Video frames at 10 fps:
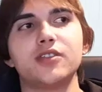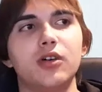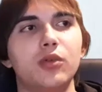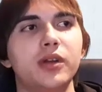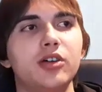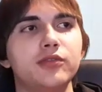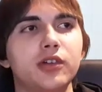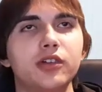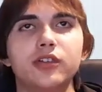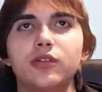So without
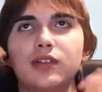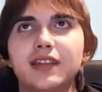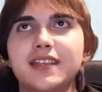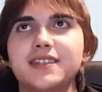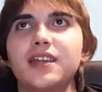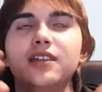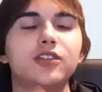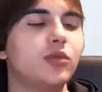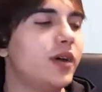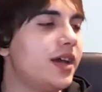further ado, let's get
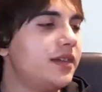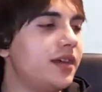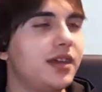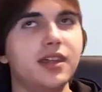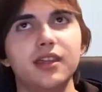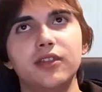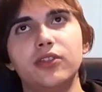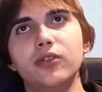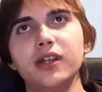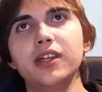into it in
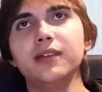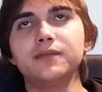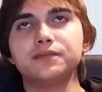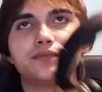three,